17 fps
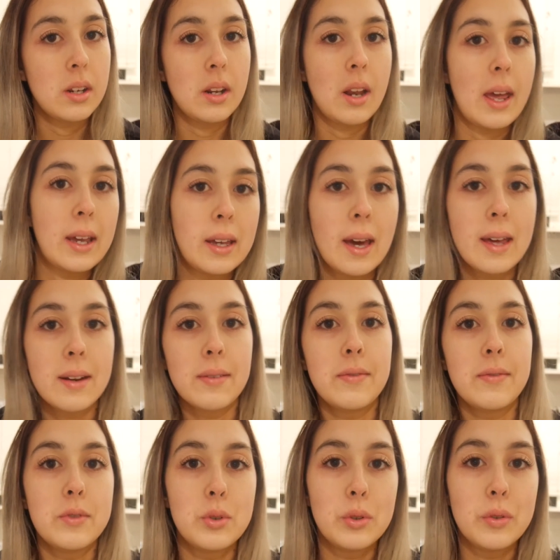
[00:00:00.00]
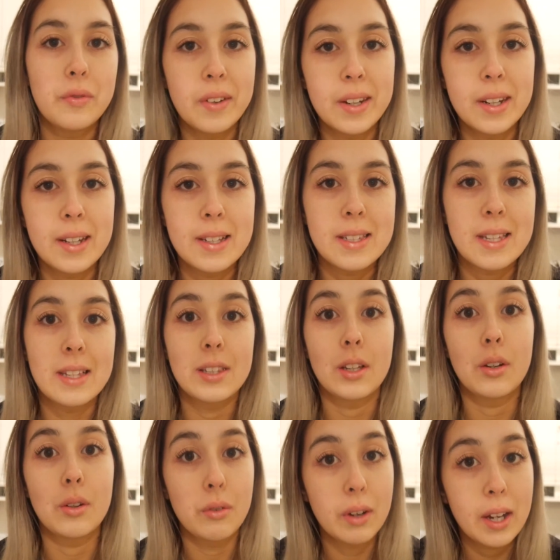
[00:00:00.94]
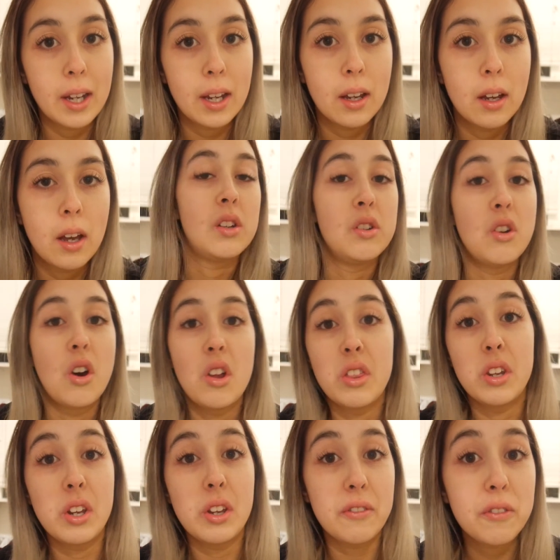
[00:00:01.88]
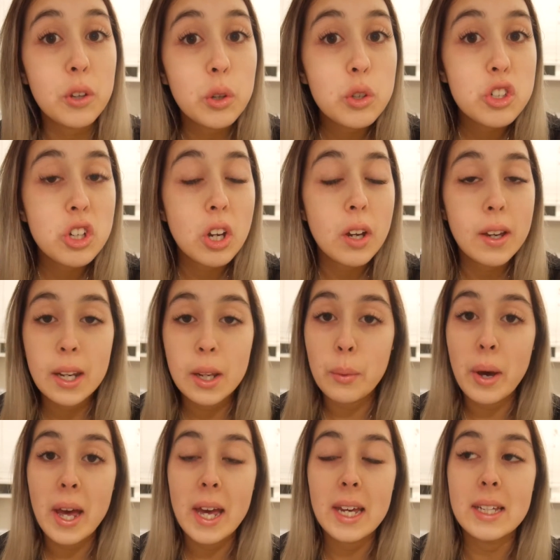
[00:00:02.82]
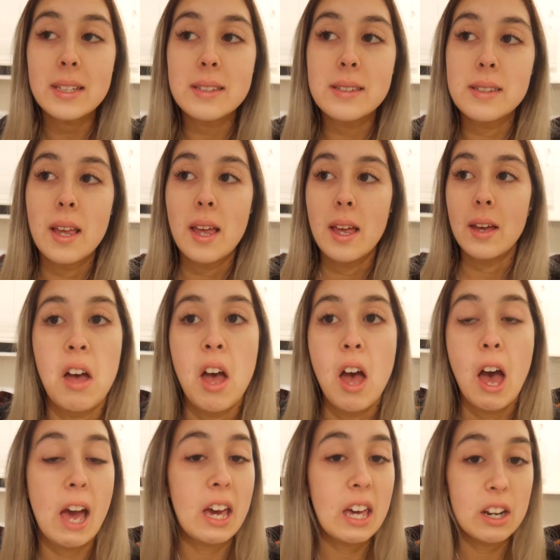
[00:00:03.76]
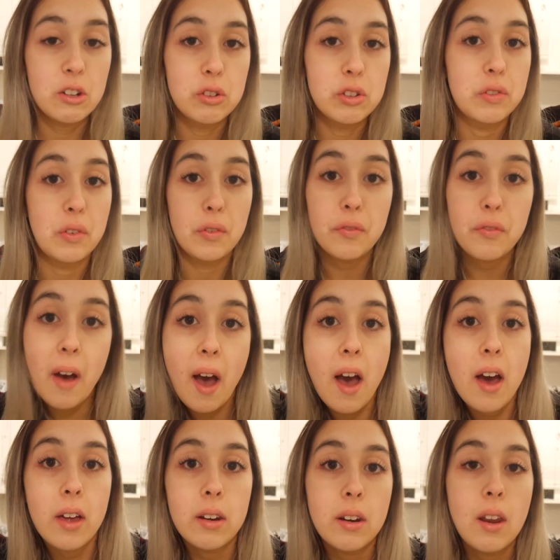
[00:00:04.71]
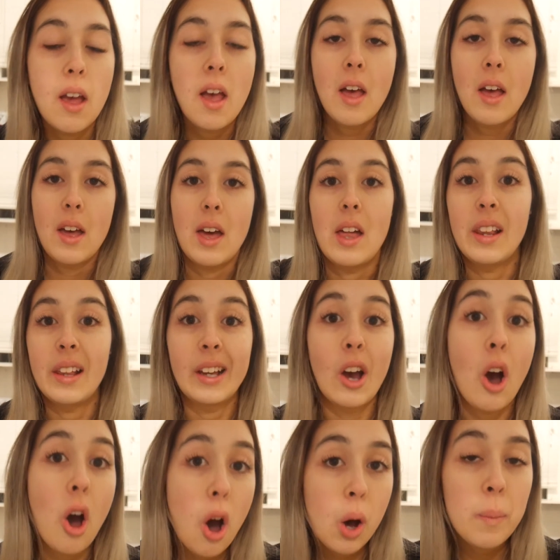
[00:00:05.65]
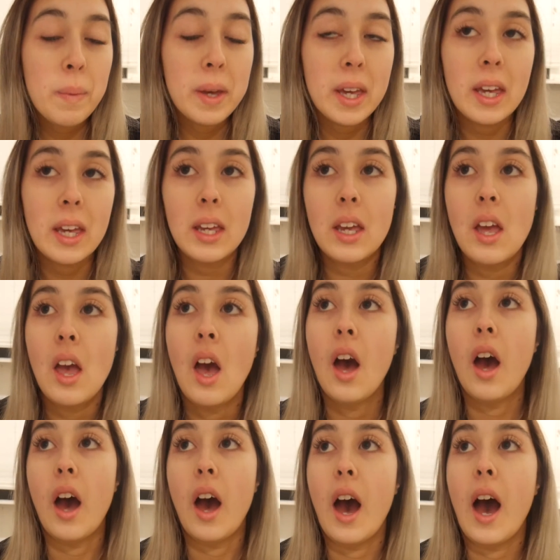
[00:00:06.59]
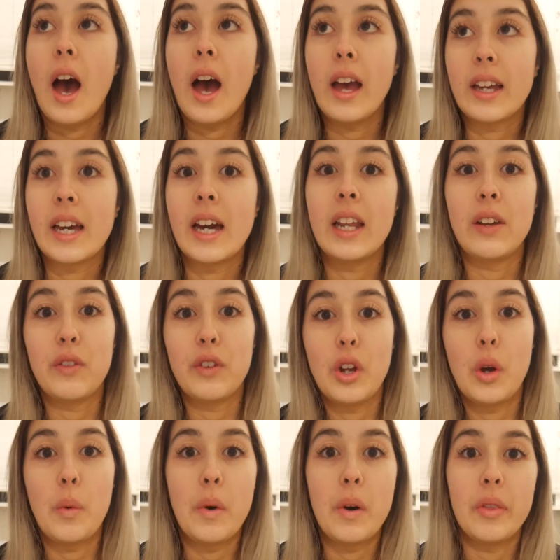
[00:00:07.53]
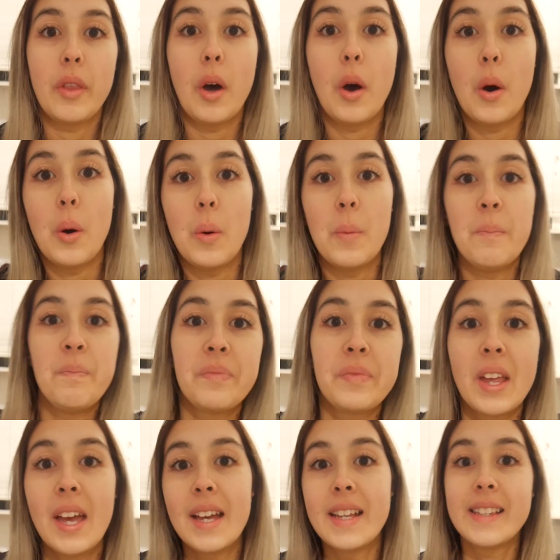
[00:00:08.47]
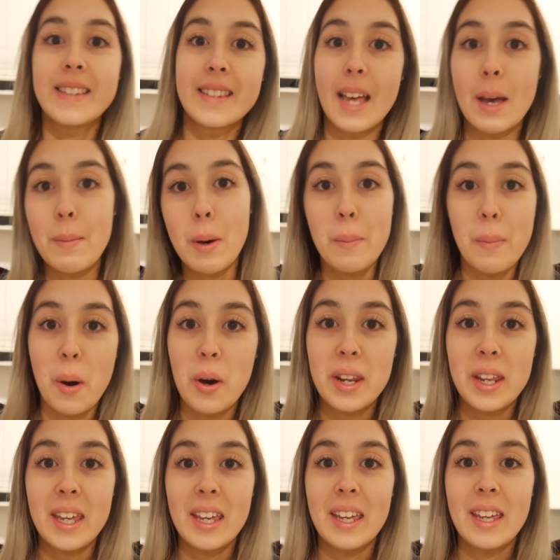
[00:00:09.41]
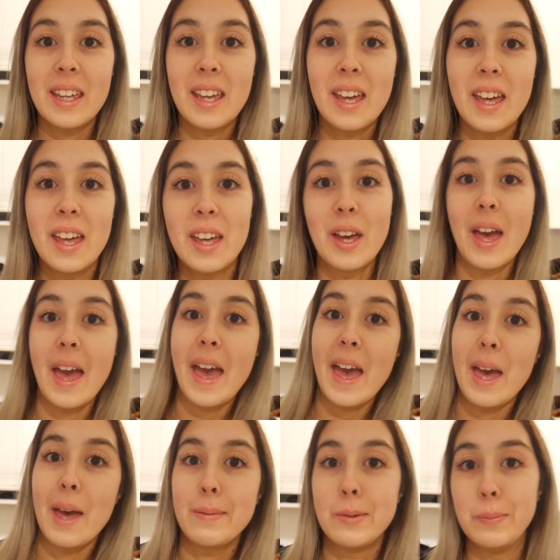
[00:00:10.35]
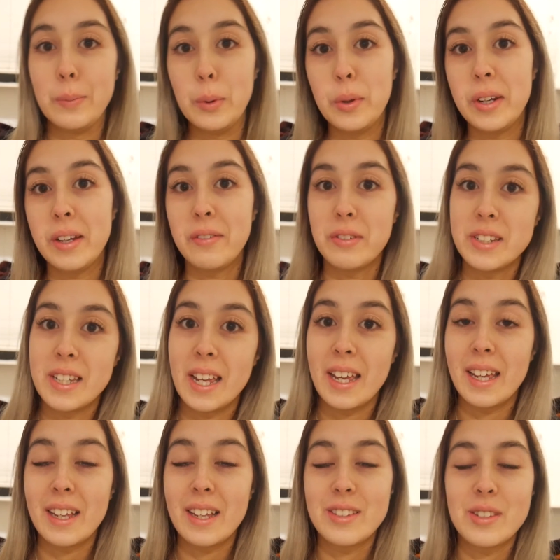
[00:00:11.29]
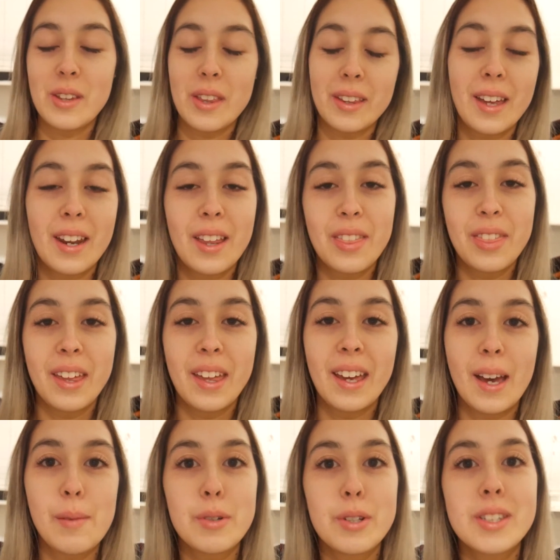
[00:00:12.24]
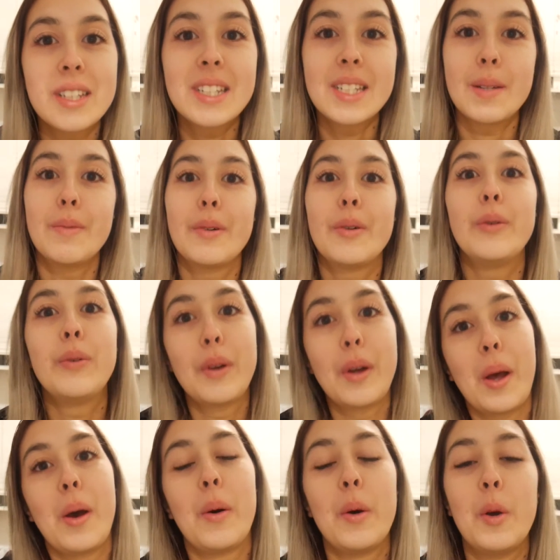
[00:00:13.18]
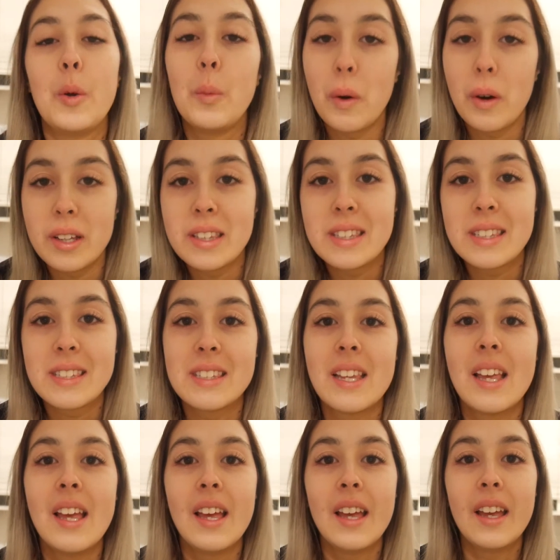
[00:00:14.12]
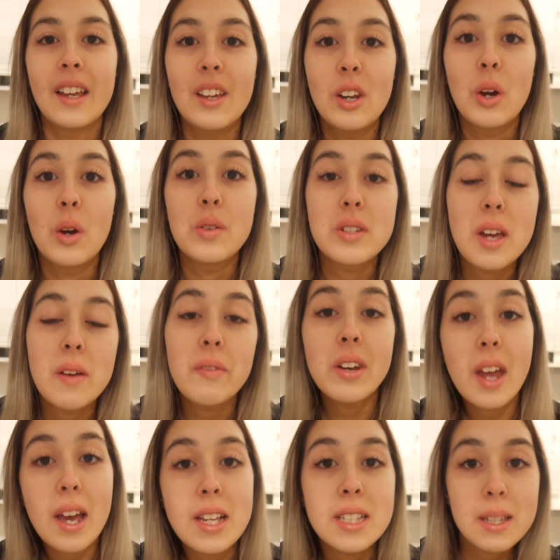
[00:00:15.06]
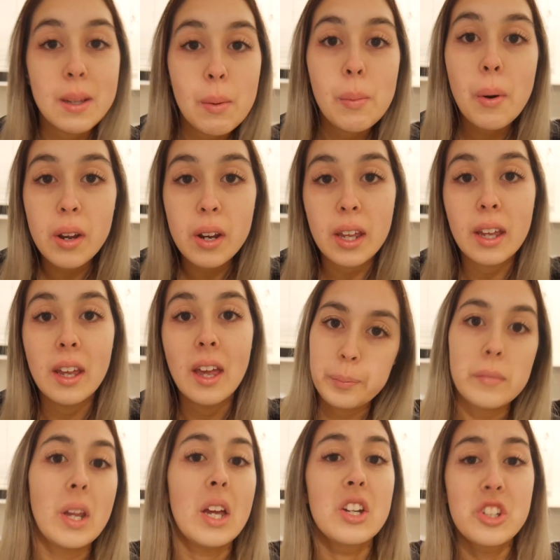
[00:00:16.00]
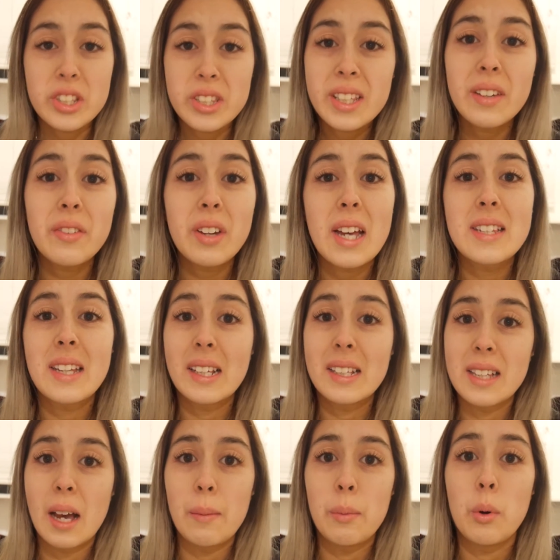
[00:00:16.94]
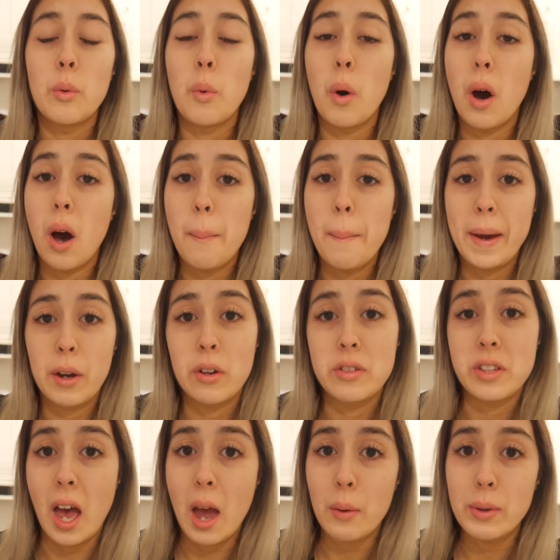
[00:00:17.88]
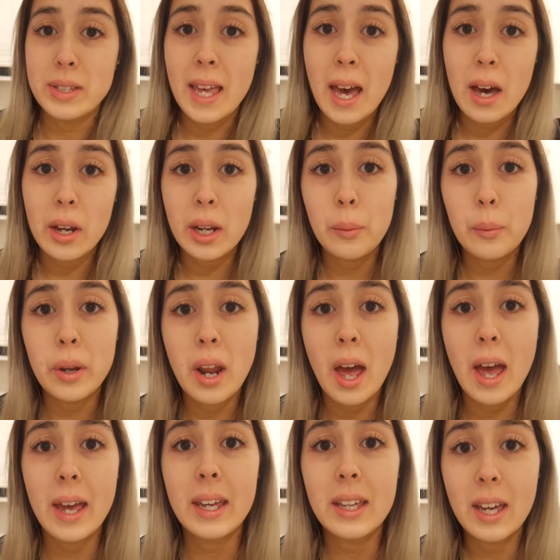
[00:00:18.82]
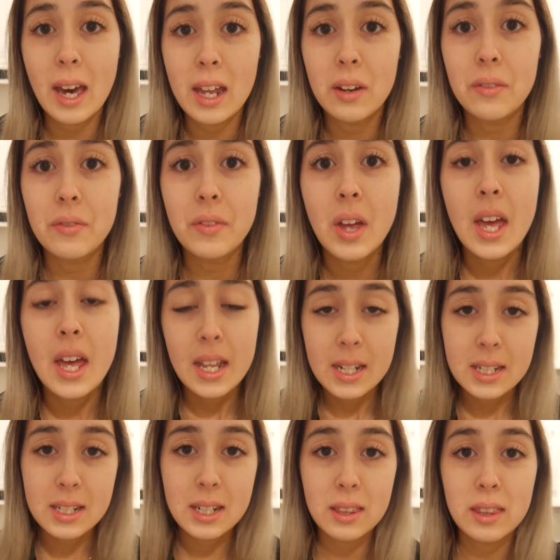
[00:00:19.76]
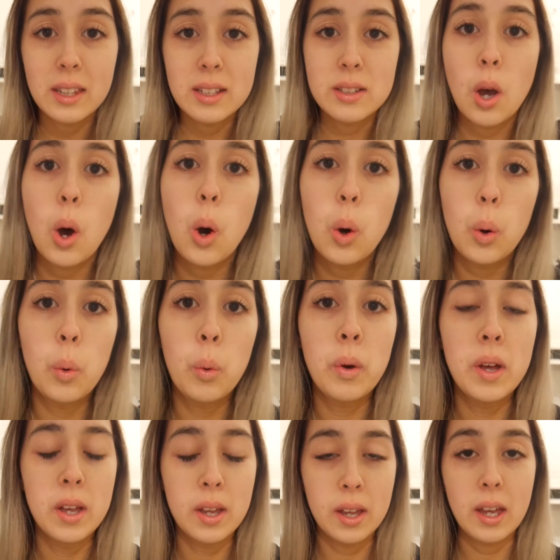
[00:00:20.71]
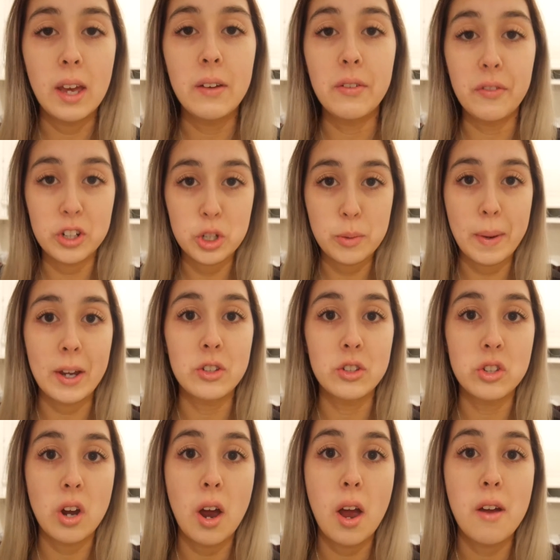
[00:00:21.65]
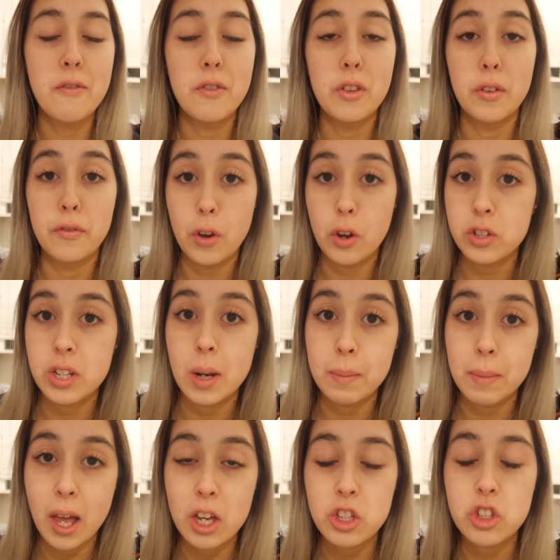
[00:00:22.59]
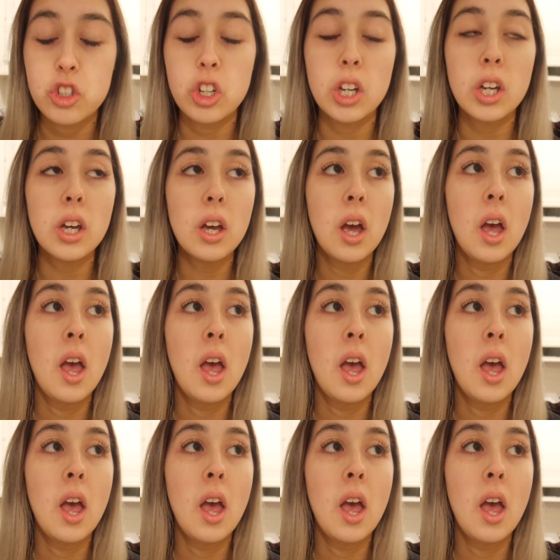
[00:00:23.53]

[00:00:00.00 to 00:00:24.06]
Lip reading: like kind of do fitness as a career, not in the near future anyways. I kind of do this for fun, like a hobby. I kind of, you know, want the whole summer body, abs, booty for days, you know, that kind of thing. I'm just a typical girl who wants, you know, to have a nice summer body. Just to give you guys an example of what macros I was counting when I kind of did this whole IIFYM macros diet for the first time last year,